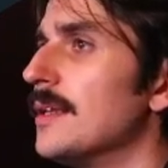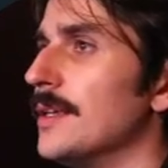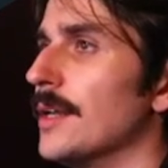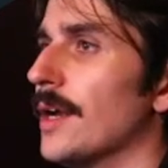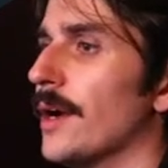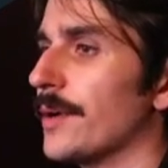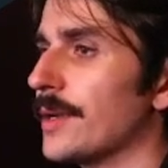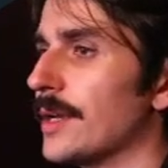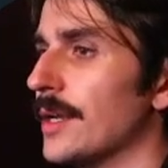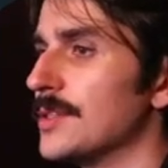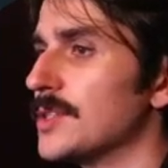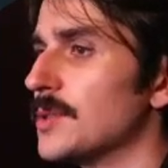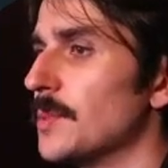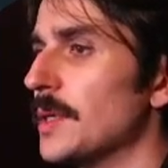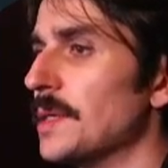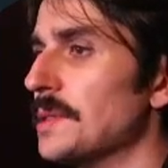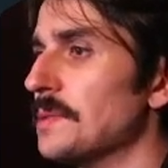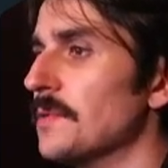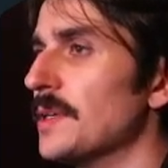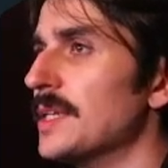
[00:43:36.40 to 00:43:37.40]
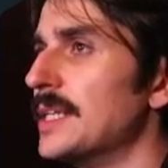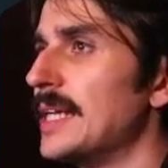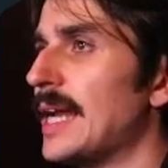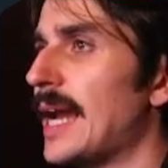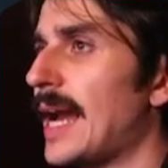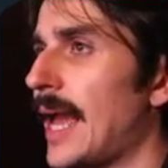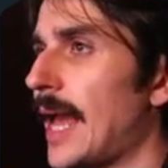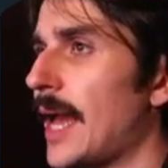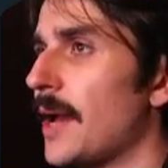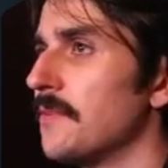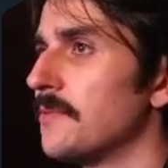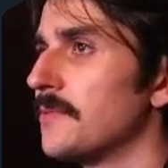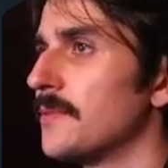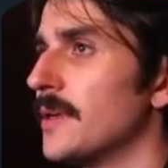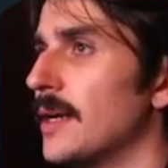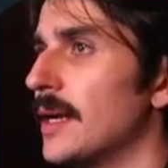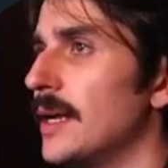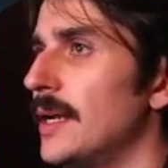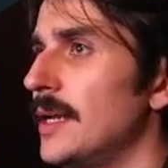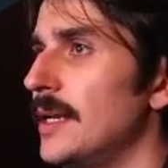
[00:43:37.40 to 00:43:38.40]
okay, so we already have
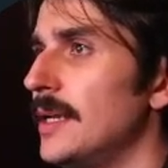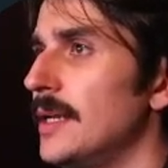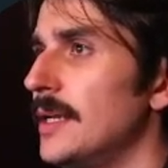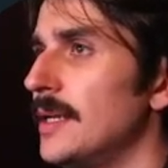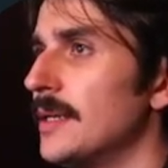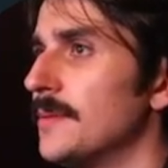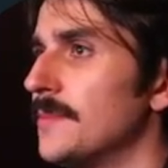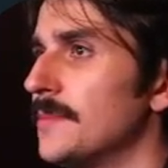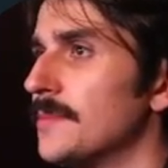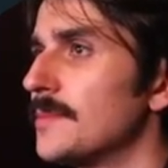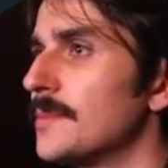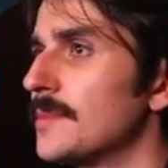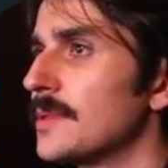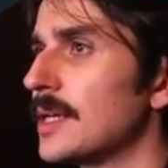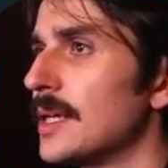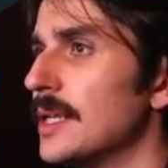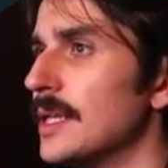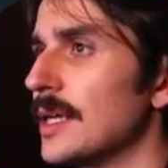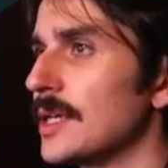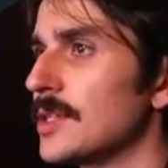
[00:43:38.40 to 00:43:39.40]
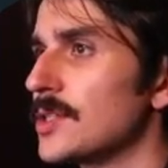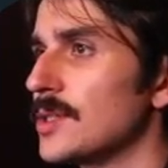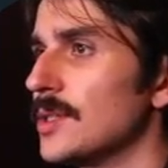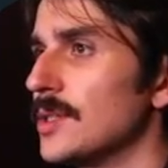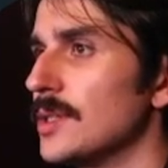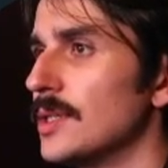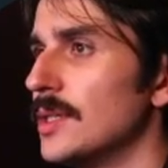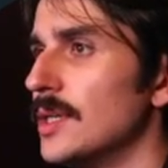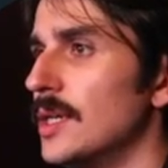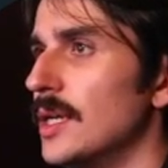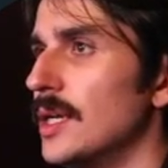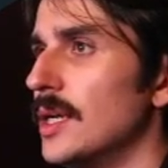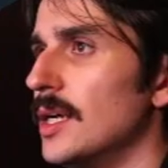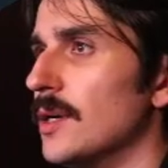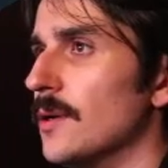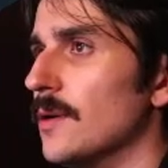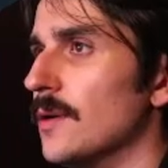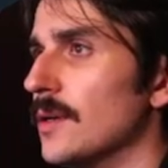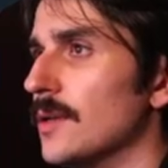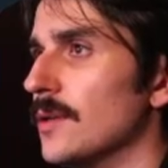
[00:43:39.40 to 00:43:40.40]
a connection.
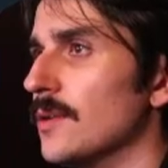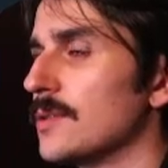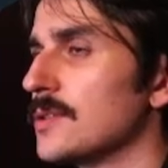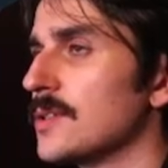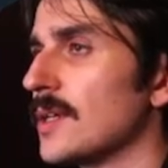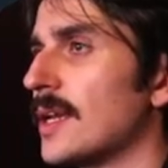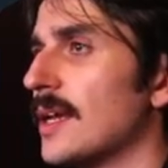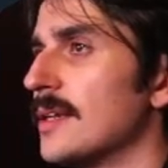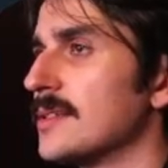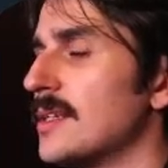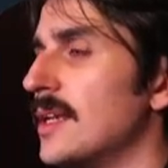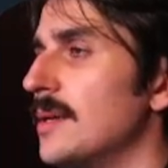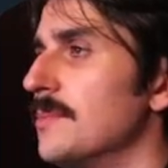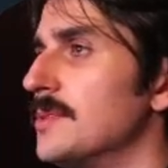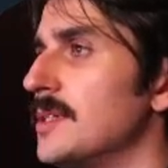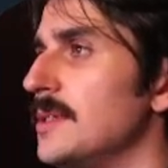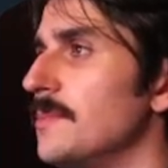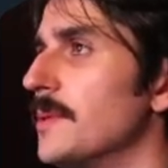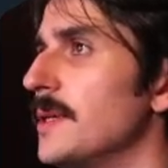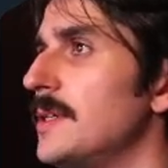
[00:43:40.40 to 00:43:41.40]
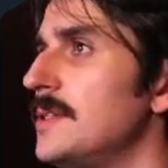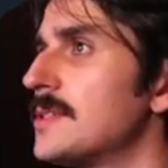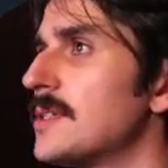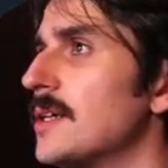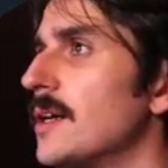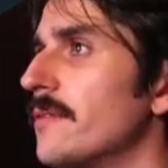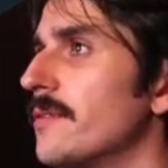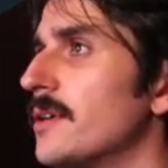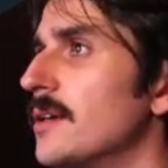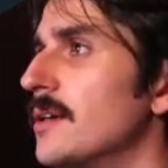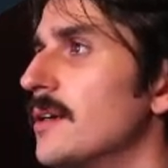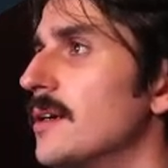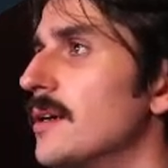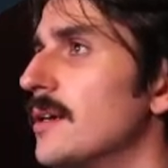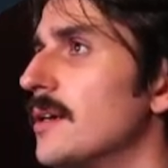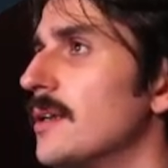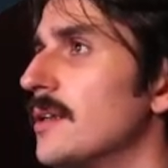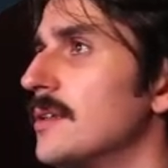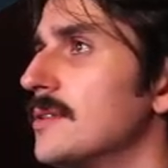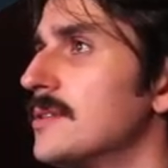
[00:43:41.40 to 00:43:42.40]
It looks like it has an MCP server.
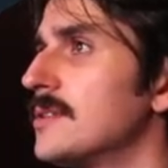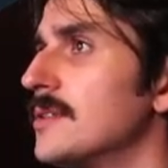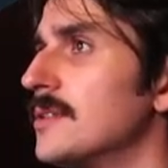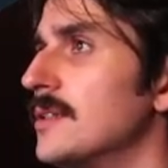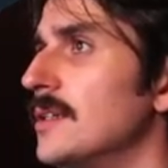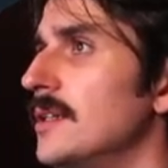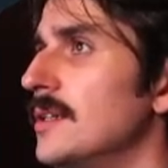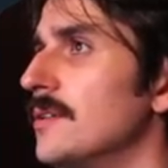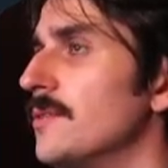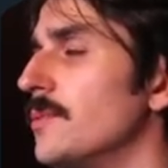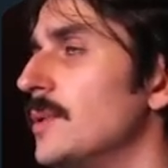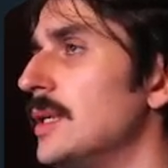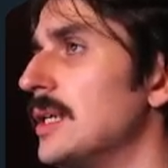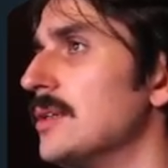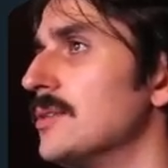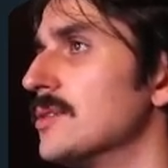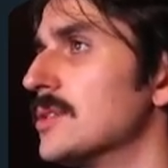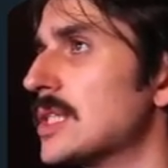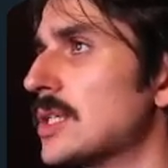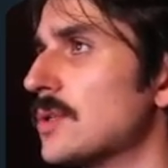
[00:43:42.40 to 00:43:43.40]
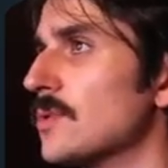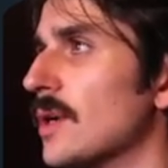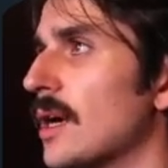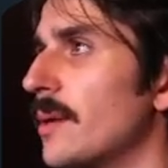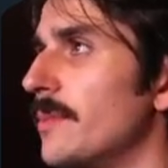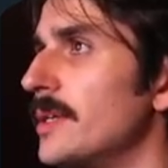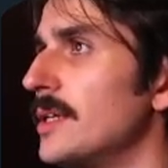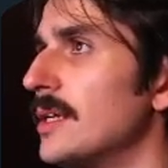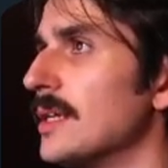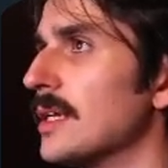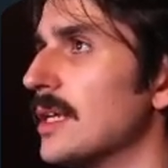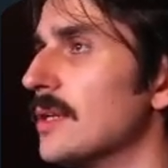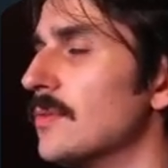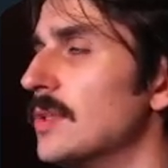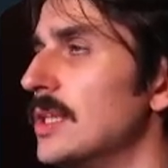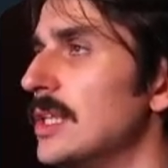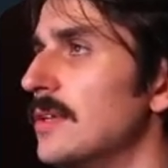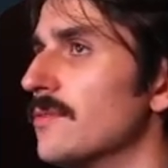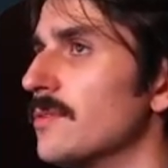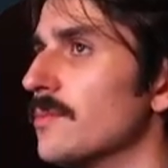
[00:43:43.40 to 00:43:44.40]
Let's see if we can just grab it and give it the
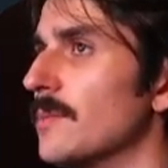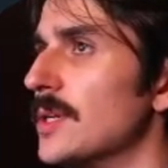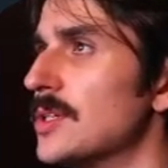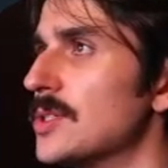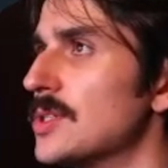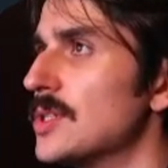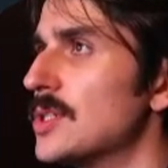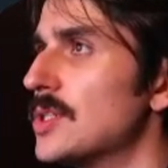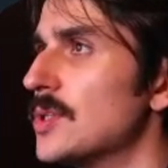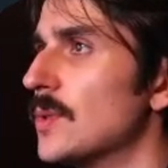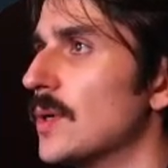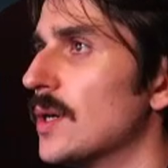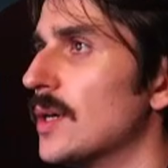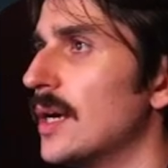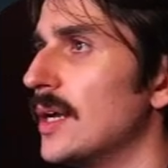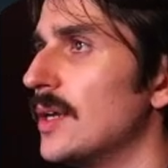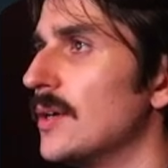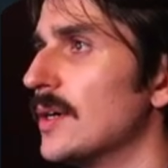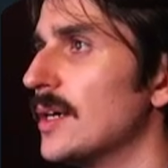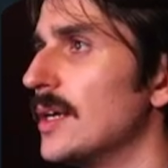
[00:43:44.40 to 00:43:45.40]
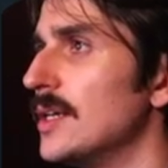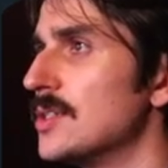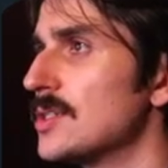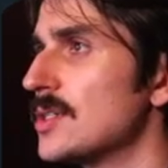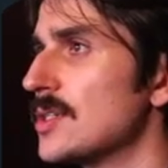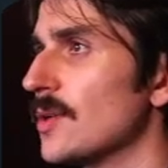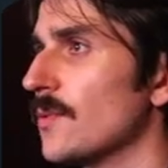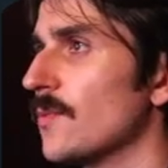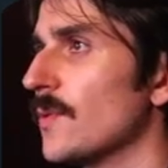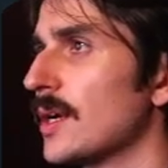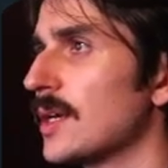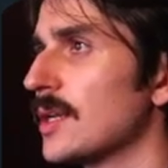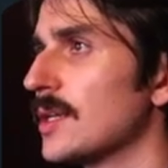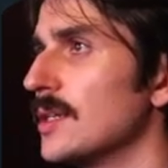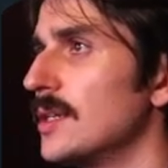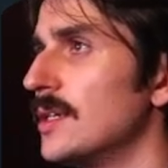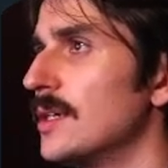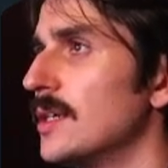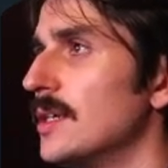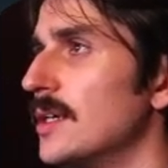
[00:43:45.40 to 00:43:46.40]
information to our AI agent directly.
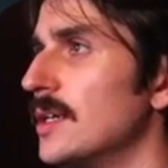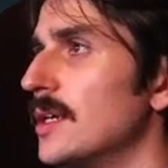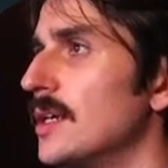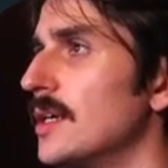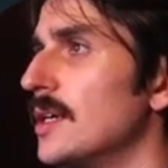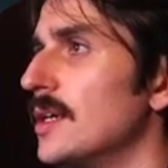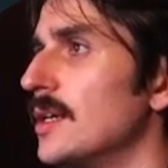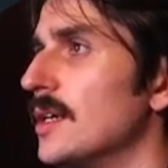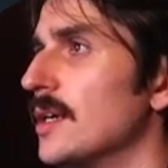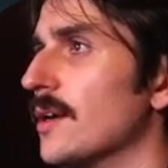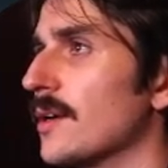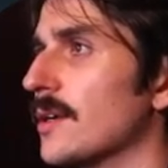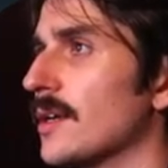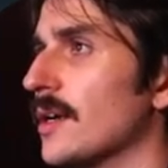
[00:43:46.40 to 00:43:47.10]
Okay, I'm going